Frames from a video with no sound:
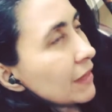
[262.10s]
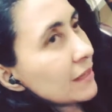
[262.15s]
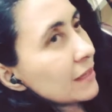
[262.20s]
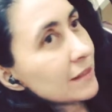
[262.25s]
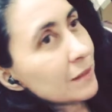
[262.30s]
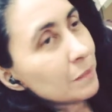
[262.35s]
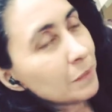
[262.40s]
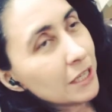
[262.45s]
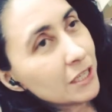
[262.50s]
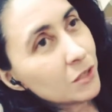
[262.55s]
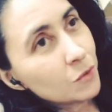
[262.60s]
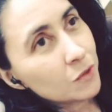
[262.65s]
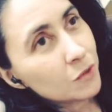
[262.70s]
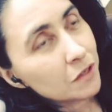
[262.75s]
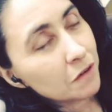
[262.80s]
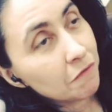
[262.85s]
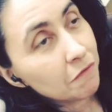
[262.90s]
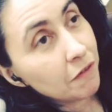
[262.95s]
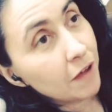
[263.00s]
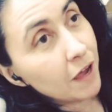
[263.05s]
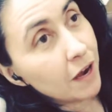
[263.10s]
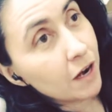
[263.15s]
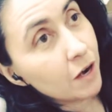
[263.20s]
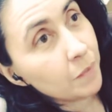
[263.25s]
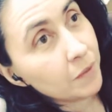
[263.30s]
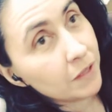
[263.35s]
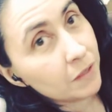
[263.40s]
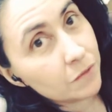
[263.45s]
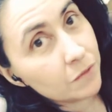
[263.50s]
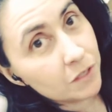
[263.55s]
someplace was on fire,
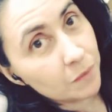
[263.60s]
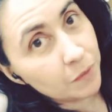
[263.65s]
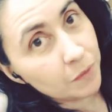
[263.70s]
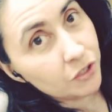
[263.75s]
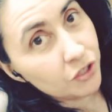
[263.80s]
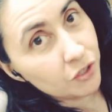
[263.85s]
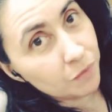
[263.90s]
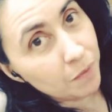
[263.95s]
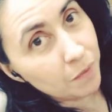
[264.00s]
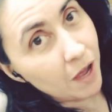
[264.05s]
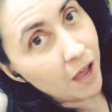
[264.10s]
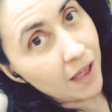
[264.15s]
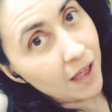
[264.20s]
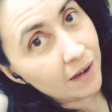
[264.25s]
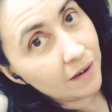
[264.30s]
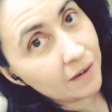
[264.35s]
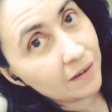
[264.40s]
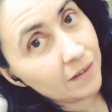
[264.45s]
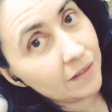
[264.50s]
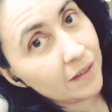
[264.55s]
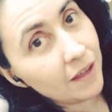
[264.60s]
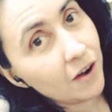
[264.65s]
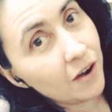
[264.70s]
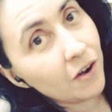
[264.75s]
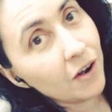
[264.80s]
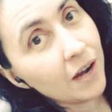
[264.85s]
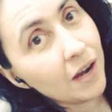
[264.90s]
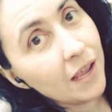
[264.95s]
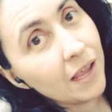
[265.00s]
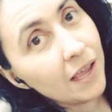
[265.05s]
but there was a bunch of pot in
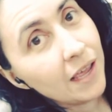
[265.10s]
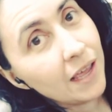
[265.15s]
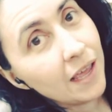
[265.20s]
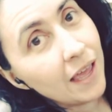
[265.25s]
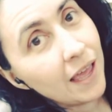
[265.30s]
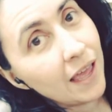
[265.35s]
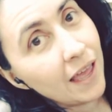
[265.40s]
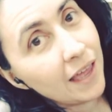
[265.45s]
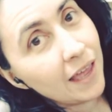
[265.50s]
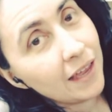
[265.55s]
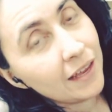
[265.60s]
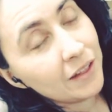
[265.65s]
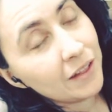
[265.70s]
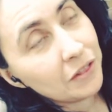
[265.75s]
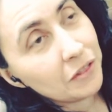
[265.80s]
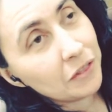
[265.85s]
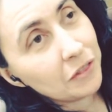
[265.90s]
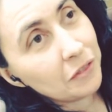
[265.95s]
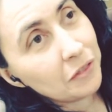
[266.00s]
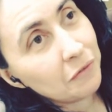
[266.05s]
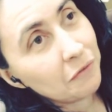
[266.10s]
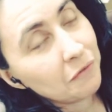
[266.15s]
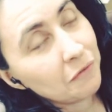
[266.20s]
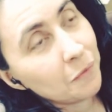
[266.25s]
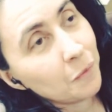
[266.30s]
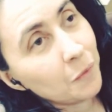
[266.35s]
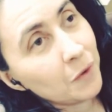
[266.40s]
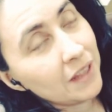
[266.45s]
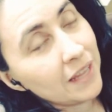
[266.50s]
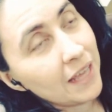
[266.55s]
there. And
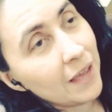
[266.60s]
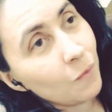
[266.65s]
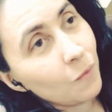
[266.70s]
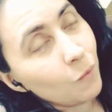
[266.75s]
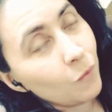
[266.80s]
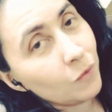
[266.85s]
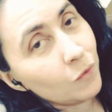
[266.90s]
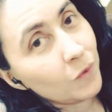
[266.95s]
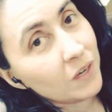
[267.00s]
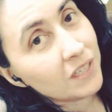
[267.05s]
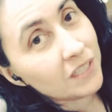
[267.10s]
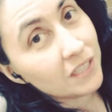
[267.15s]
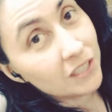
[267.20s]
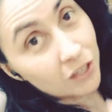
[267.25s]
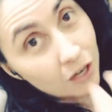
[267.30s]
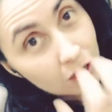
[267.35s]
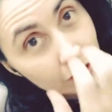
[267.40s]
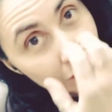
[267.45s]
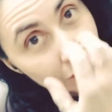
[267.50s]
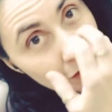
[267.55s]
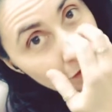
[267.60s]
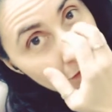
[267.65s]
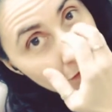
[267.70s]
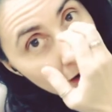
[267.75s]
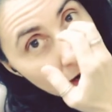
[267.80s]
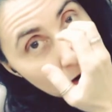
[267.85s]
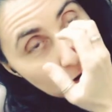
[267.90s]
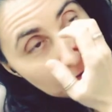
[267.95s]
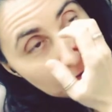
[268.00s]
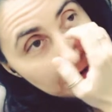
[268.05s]
when we went to talk to the
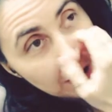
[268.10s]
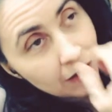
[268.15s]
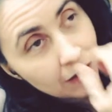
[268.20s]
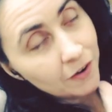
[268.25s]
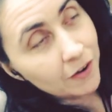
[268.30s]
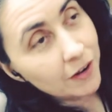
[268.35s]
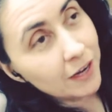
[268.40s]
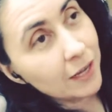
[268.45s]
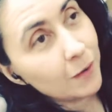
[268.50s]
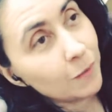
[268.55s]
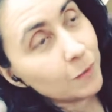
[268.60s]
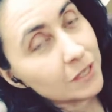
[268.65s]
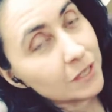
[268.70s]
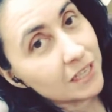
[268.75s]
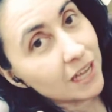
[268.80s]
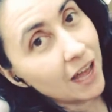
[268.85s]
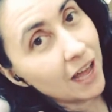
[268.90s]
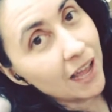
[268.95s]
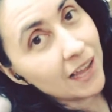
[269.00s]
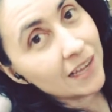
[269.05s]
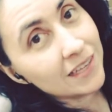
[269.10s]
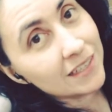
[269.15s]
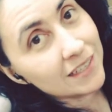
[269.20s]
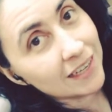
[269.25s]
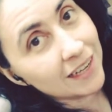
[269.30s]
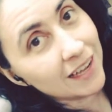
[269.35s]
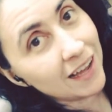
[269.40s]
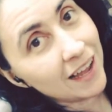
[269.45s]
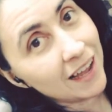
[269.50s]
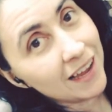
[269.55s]
firefighter, he was high as a
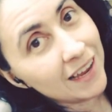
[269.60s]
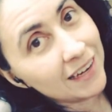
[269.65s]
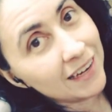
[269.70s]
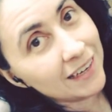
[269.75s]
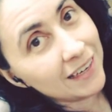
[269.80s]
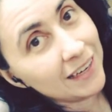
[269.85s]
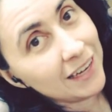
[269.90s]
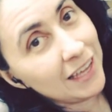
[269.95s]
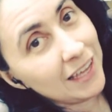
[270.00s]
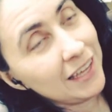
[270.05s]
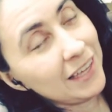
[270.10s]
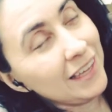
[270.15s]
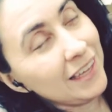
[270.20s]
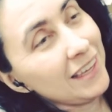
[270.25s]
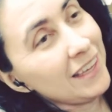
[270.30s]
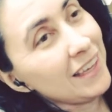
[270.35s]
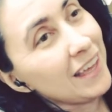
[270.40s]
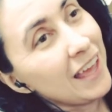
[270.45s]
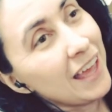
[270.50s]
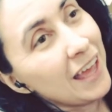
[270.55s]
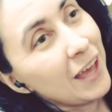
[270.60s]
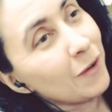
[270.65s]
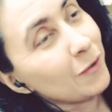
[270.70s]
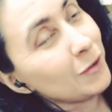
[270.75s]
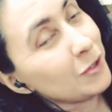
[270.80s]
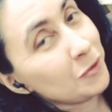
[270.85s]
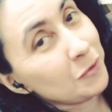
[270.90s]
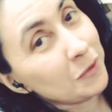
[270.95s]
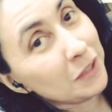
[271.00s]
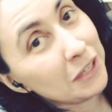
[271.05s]
kite and it
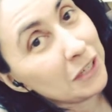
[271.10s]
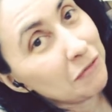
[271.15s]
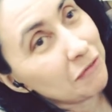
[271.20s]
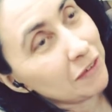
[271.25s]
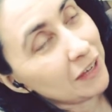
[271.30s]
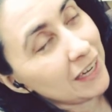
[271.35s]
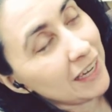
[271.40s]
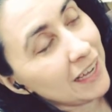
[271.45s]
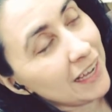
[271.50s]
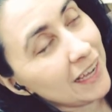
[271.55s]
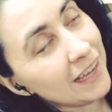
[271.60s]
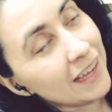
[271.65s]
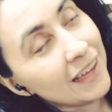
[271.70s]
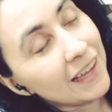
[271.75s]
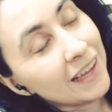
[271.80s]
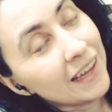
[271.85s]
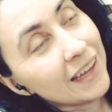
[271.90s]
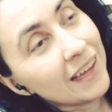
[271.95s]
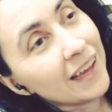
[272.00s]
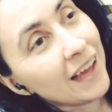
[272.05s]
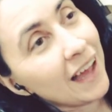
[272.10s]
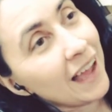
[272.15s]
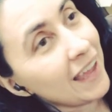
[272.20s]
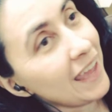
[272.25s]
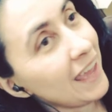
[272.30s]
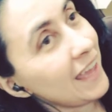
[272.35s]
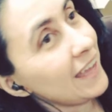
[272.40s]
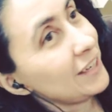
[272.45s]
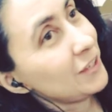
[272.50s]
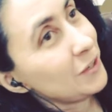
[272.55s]
was really funny. I
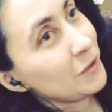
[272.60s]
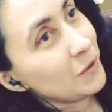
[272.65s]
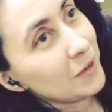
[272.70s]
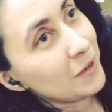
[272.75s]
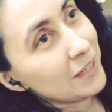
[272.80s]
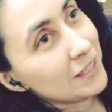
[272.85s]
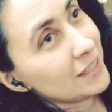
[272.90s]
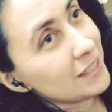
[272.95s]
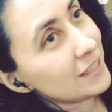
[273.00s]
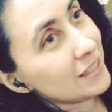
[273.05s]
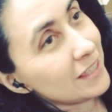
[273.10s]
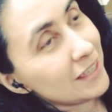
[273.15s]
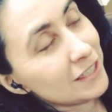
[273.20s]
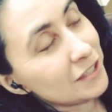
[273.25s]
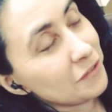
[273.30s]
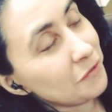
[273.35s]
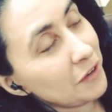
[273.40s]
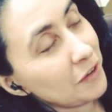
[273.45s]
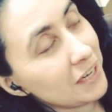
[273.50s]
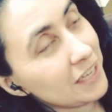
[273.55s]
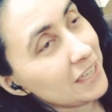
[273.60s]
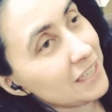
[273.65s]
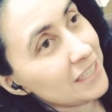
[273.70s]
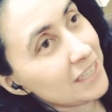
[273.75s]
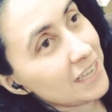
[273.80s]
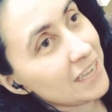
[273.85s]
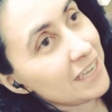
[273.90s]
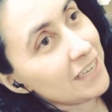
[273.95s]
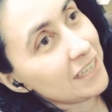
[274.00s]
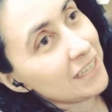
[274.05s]
can't do it as funny as
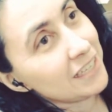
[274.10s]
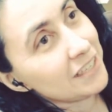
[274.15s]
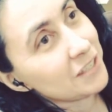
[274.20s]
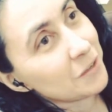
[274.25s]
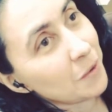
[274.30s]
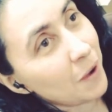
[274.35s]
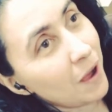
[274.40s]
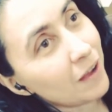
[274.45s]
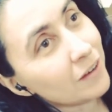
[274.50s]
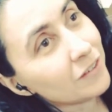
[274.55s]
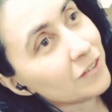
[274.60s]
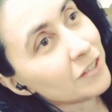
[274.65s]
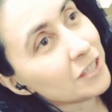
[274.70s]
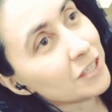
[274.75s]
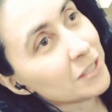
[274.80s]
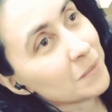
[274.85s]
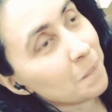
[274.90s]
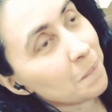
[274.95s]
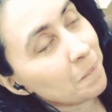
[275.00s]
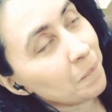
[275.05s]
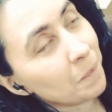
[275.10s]
he did. So I'll just